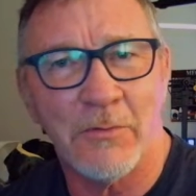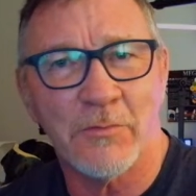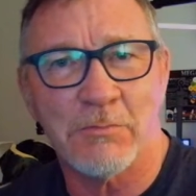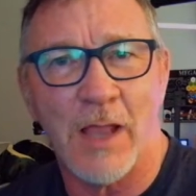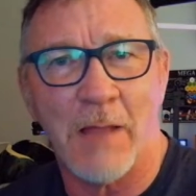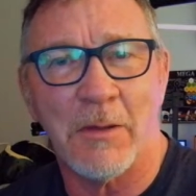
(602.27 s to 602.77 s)

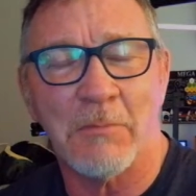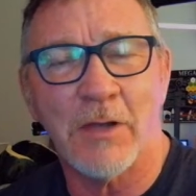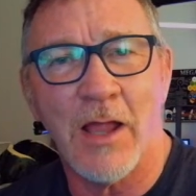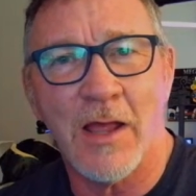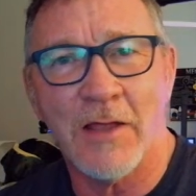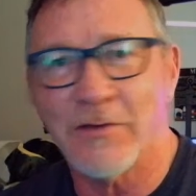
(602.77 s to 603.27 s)
blah, blah,
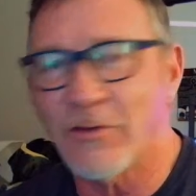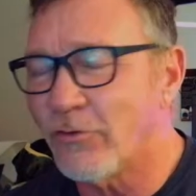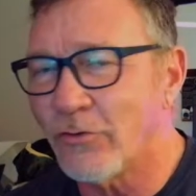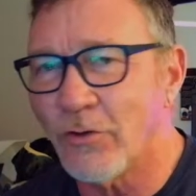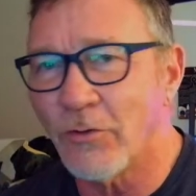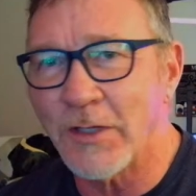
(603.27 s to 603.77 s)
blah. Did you
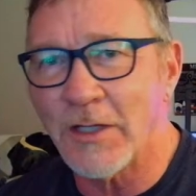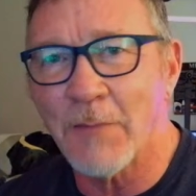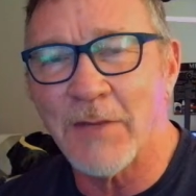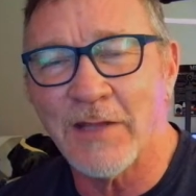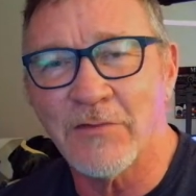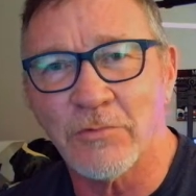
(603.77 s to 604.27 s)
do any
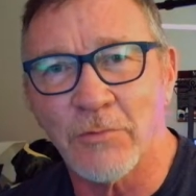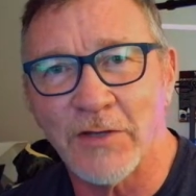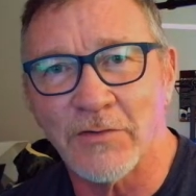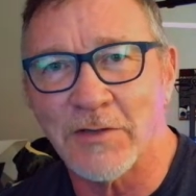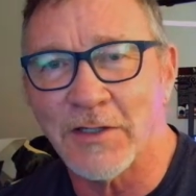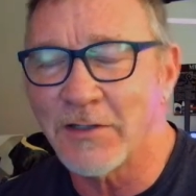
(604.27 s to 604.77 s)
updates
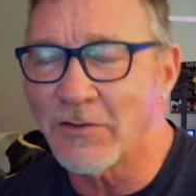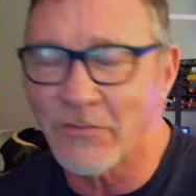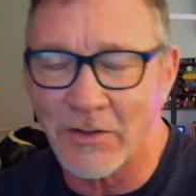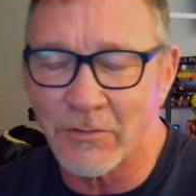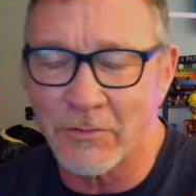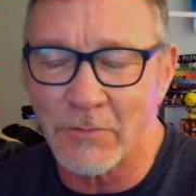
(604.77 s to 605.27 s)
recently? Because I
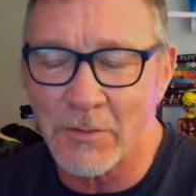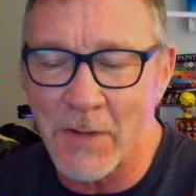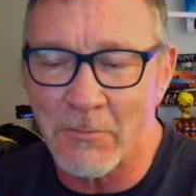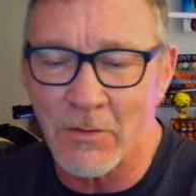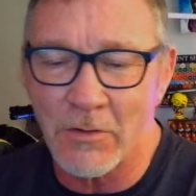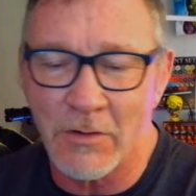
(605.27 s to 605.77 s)
couldn't
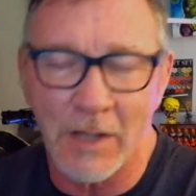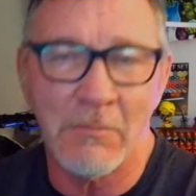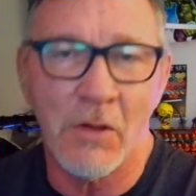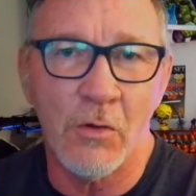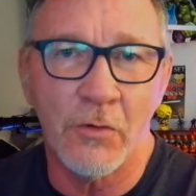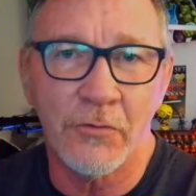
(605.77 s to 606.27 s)
remember. I'm
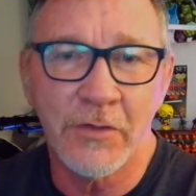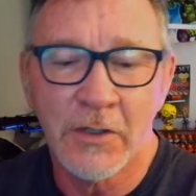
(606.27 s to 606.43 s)
old.